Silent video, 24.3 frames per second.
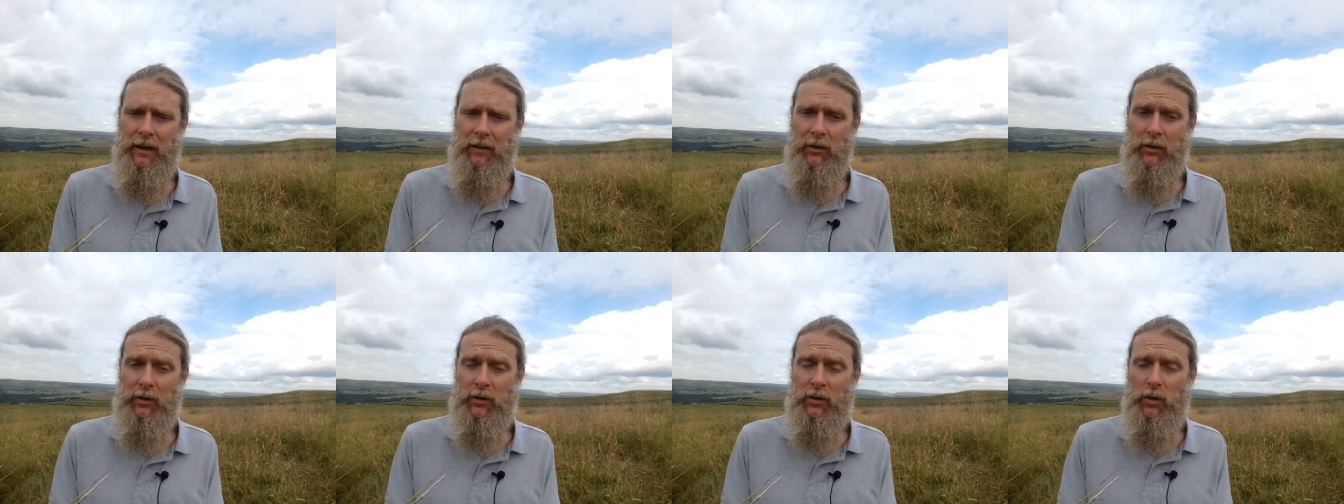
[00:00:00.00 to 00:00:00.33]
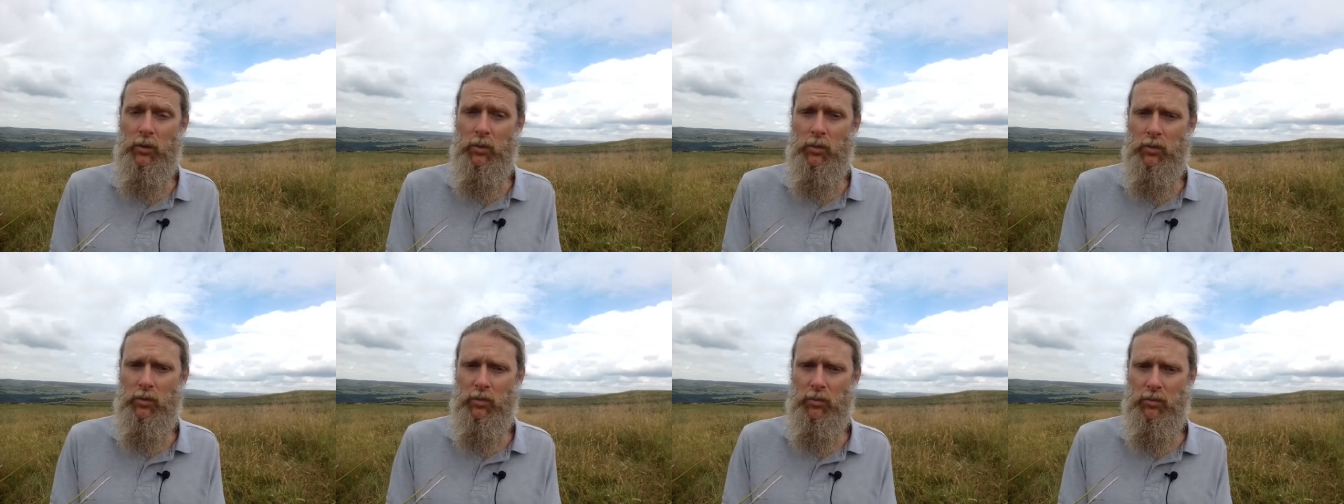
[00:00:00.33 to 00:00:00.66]
the
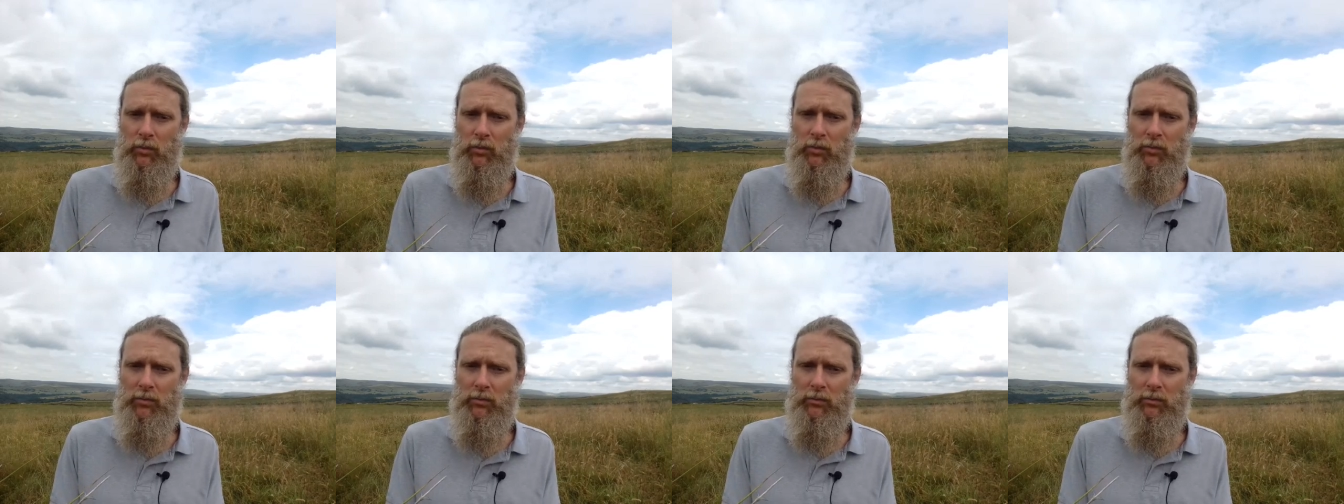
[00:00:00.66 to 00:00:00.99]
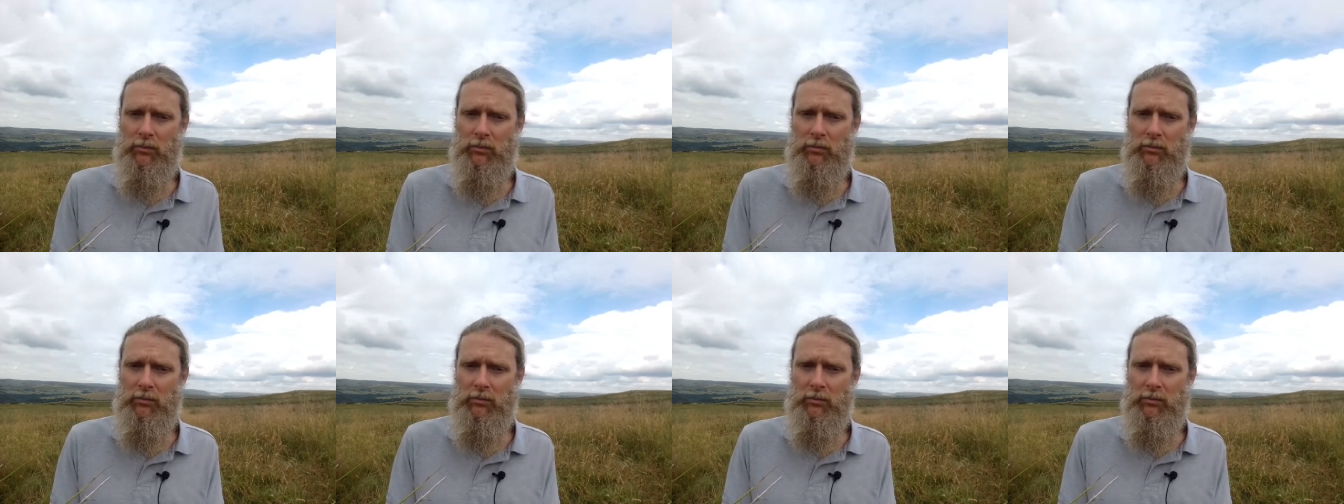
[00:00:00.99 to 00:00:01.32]
school
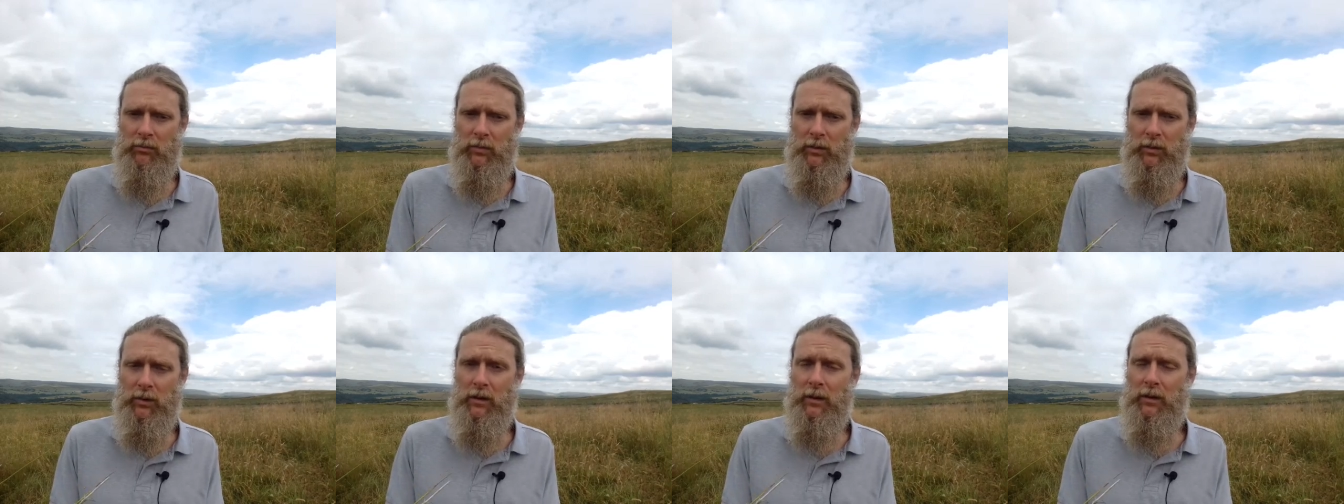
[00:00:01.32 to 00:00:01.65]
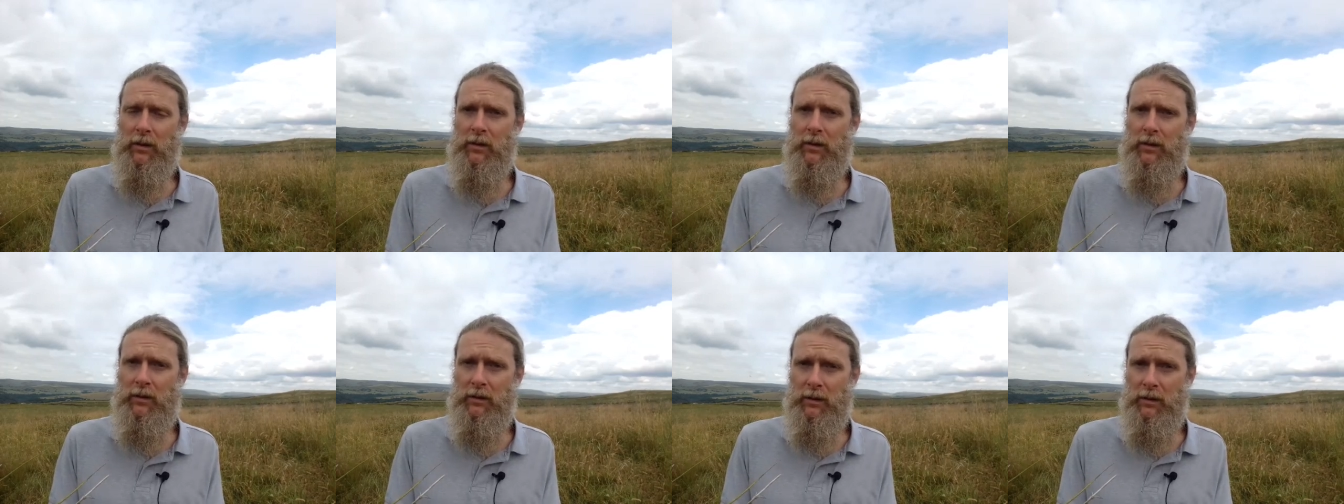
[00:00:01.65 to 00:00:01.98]
that
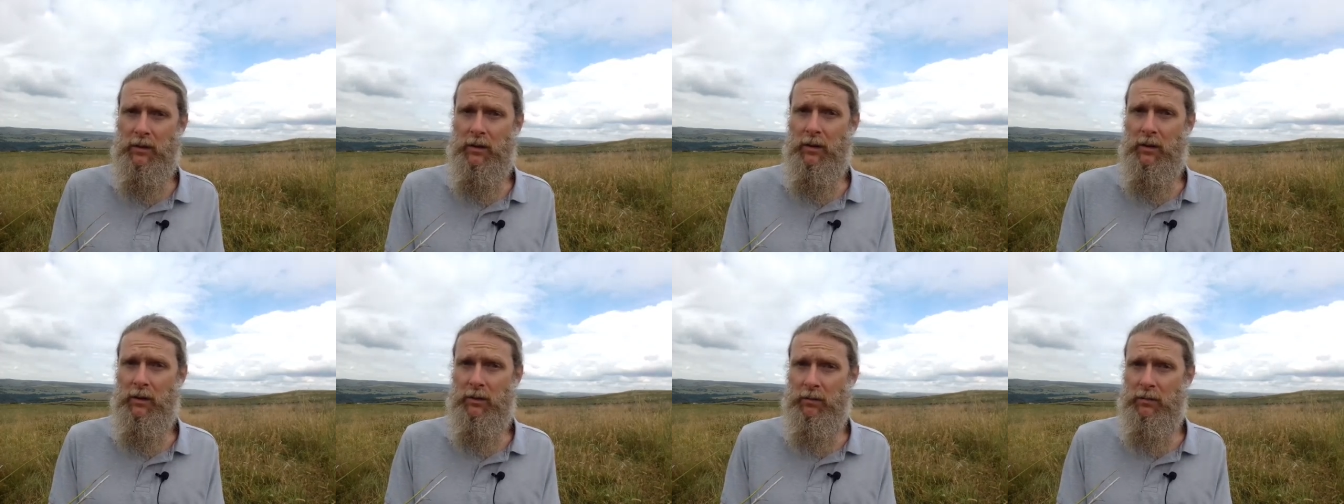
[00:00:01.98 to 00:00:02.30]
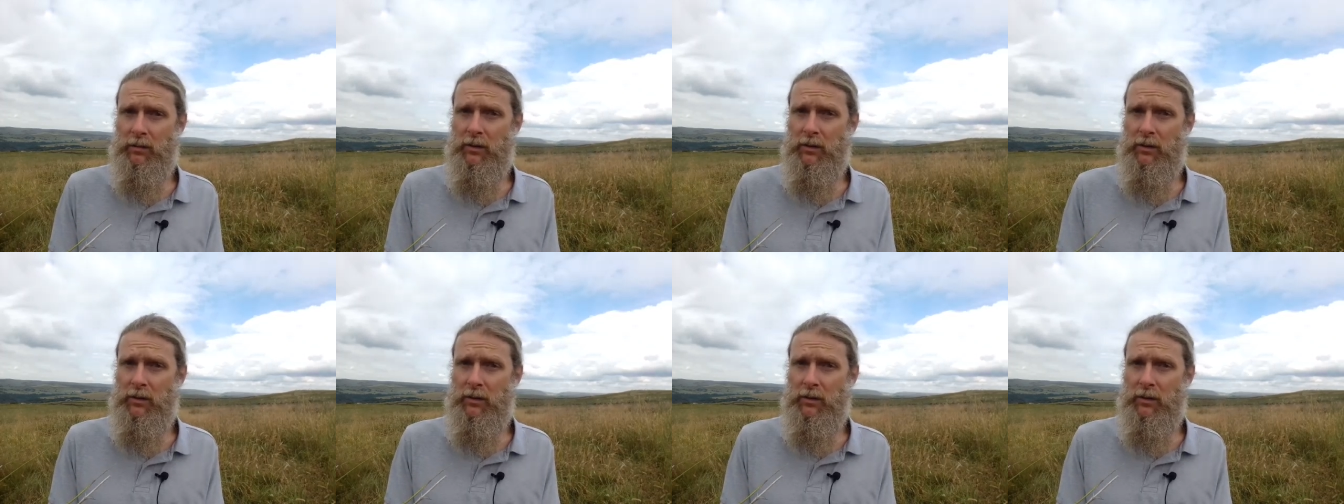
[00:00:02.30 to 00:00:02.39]
you know